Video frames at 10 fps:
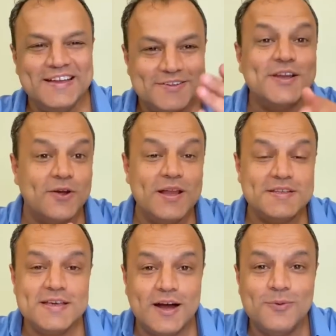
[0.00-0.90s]

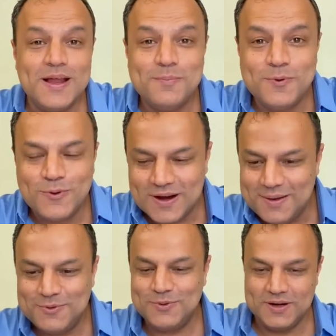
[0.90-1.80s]
let's see how will our
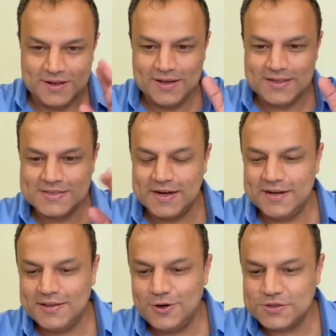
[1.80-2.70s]
program do it. Let's
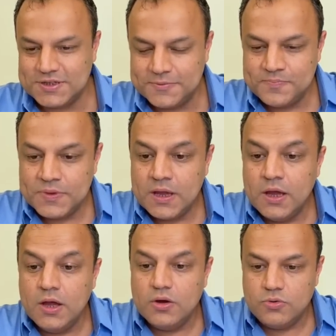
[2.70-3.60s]
create the logic.
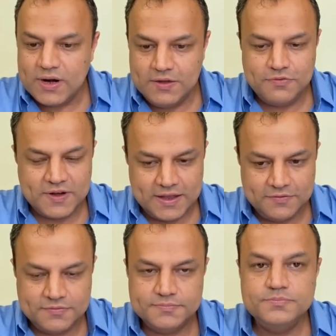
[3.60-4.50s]
25,
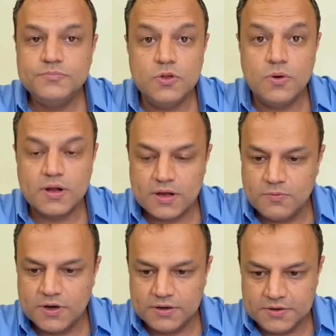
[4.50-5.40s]
you want to
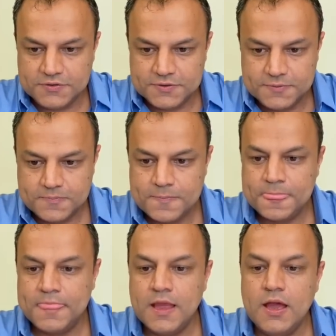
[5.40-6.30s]
convert this.
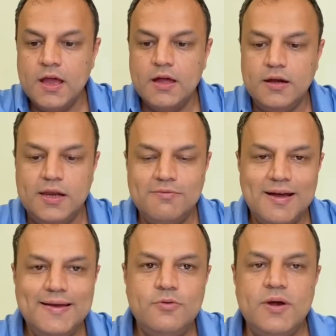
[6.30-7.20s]

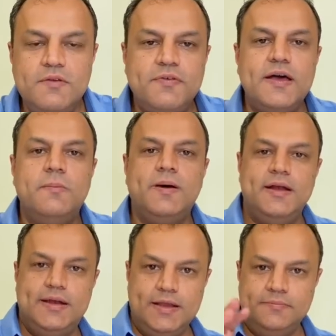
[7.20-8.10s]
Divide 25 by
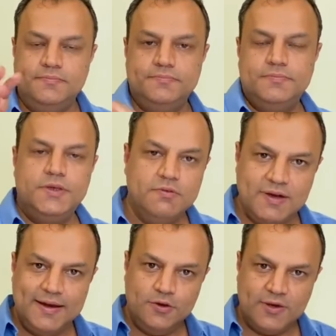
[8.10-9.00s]
10.
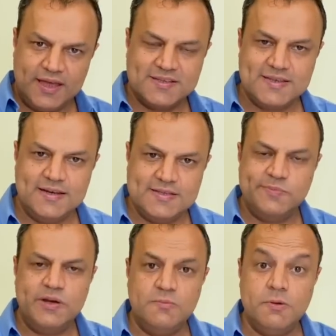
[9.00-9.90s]
Divide your
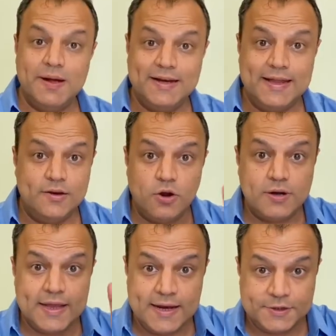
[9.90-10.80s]
hexadecimal number by 10,
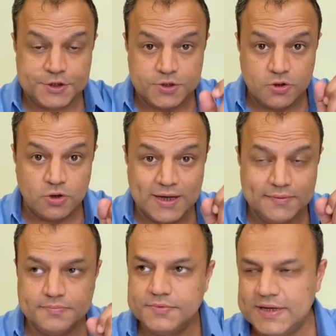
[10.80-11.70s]
not 10H.
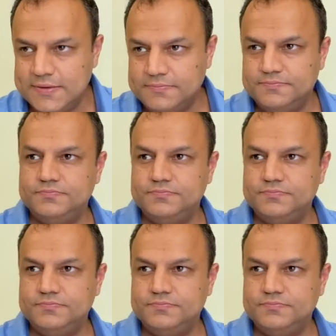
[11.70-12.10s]
Okay, 10.